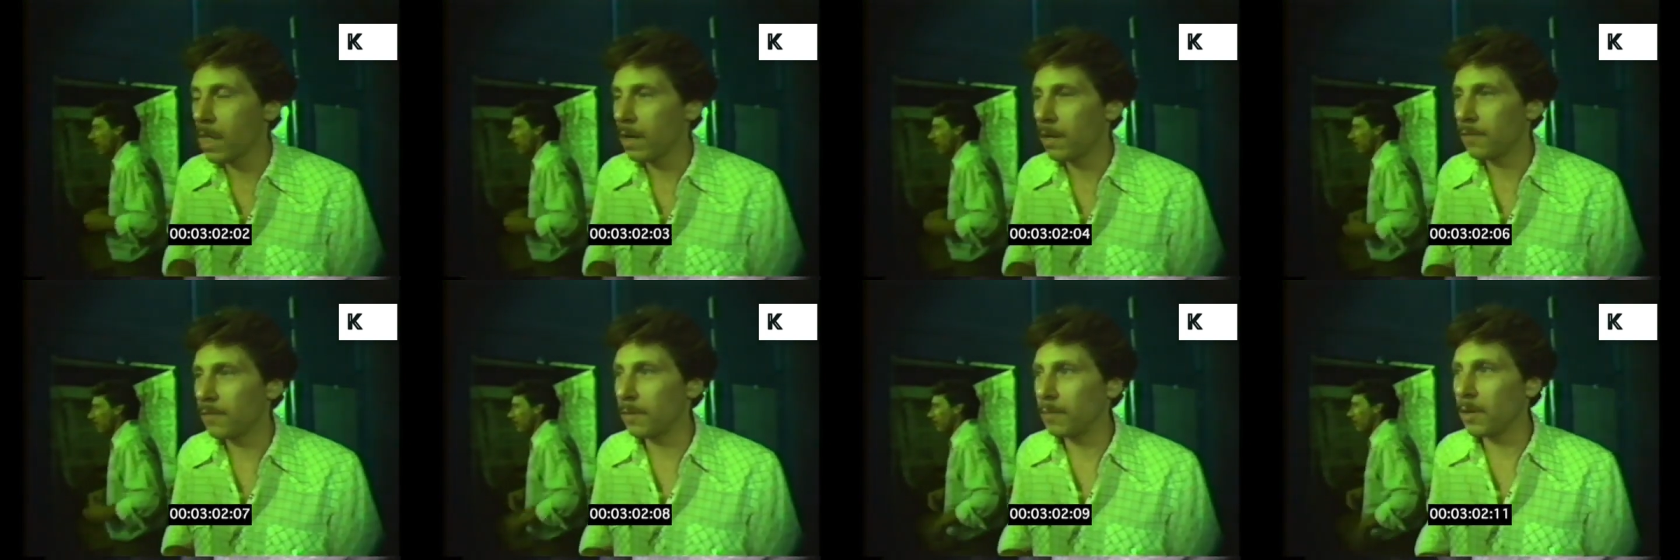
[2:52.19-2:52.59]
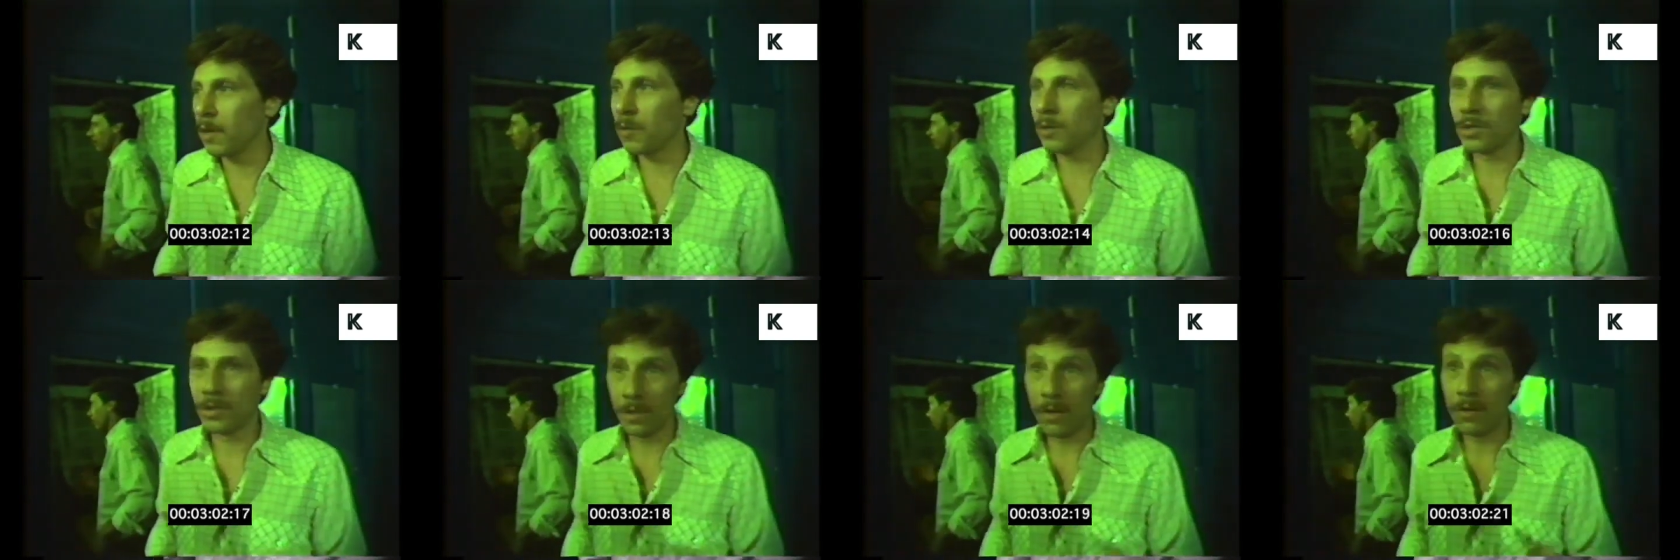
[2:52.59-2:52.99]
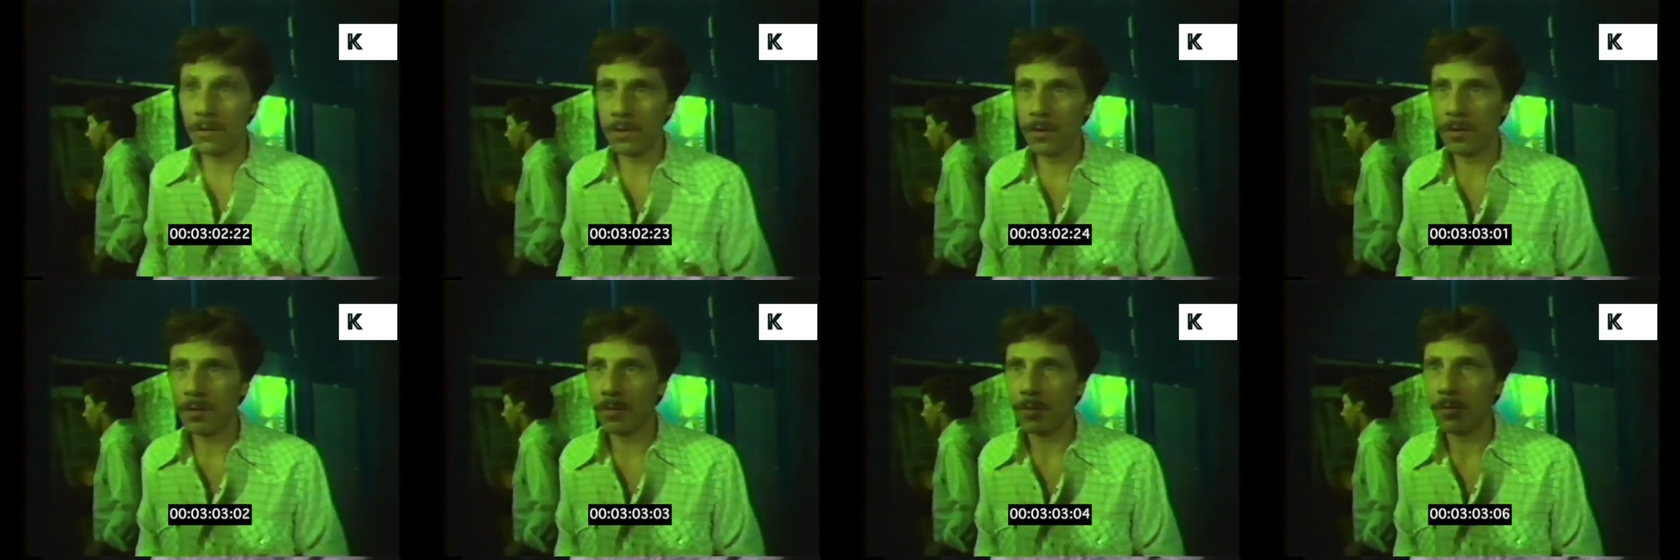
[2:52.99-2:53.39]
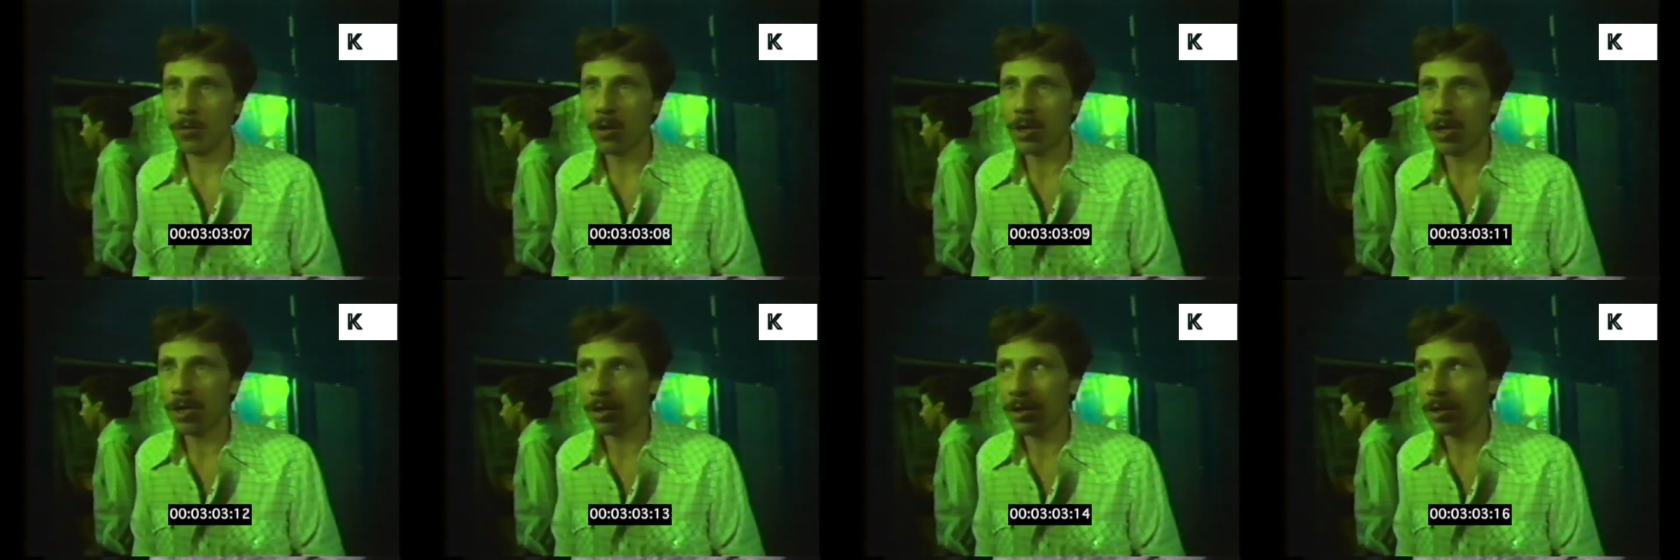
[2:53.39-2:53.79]
from no, no, no
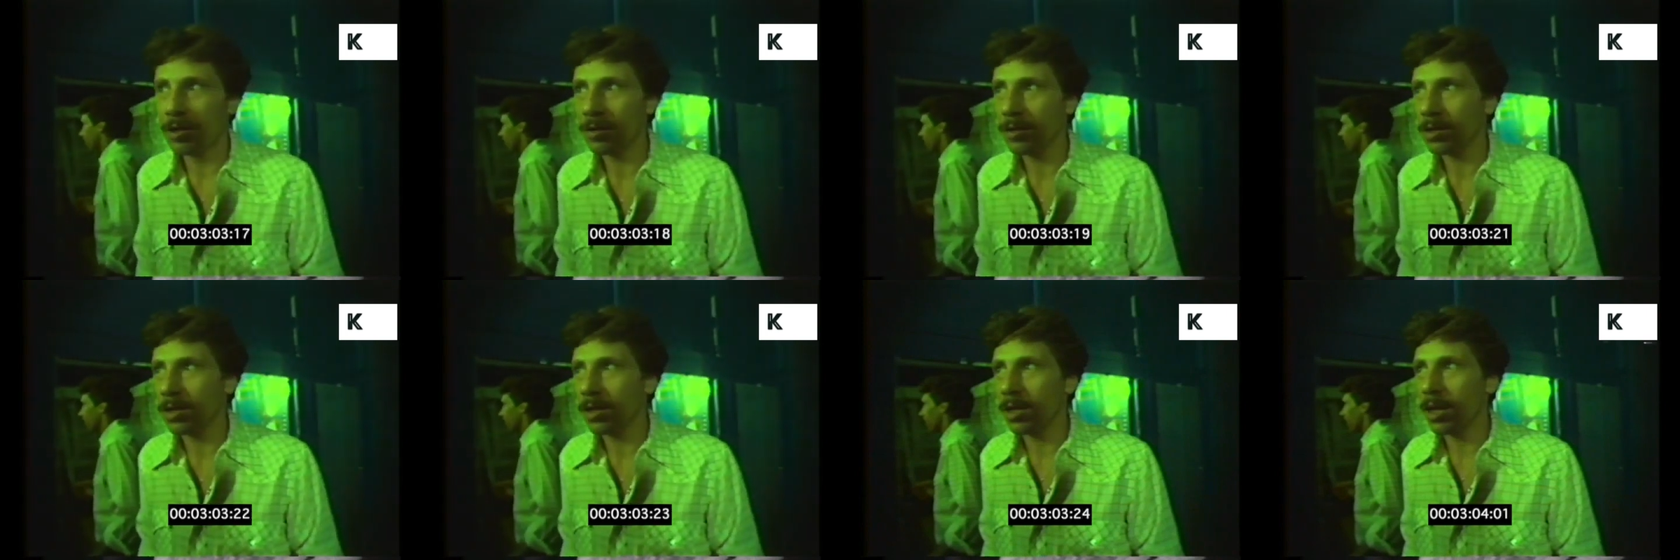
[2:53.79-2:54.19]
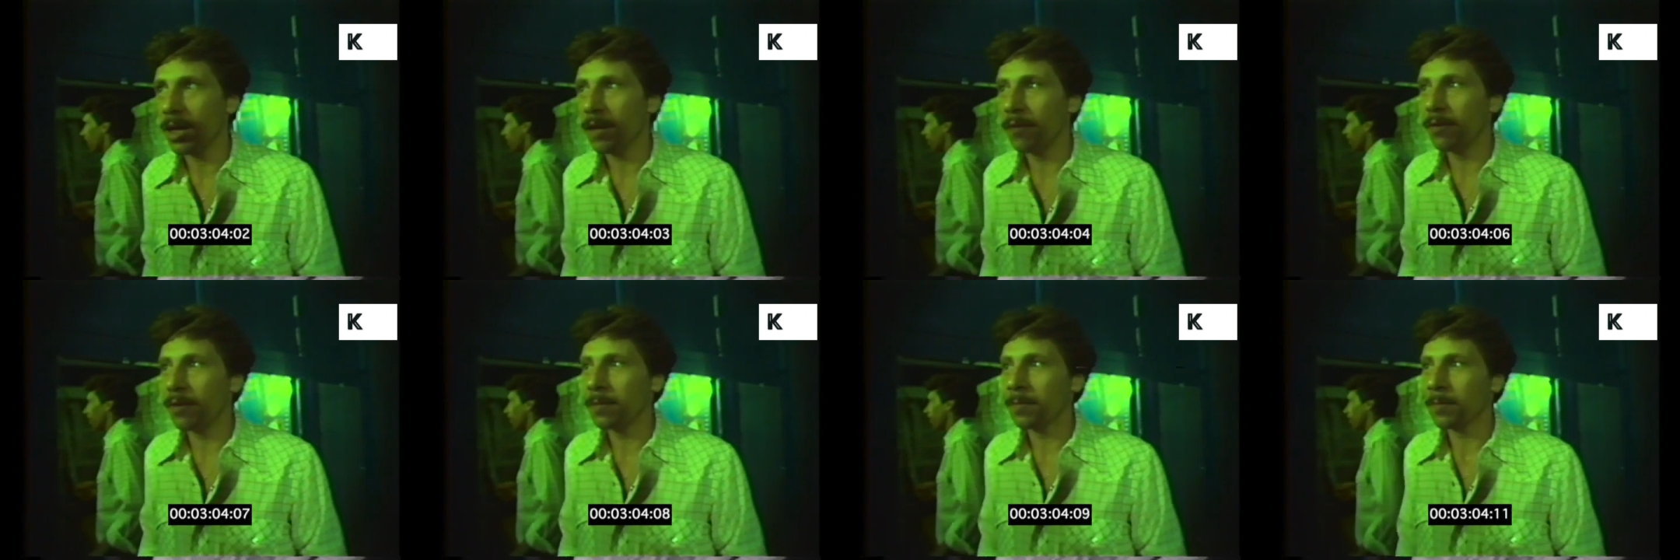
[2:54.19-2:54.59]
moisture, no saliva.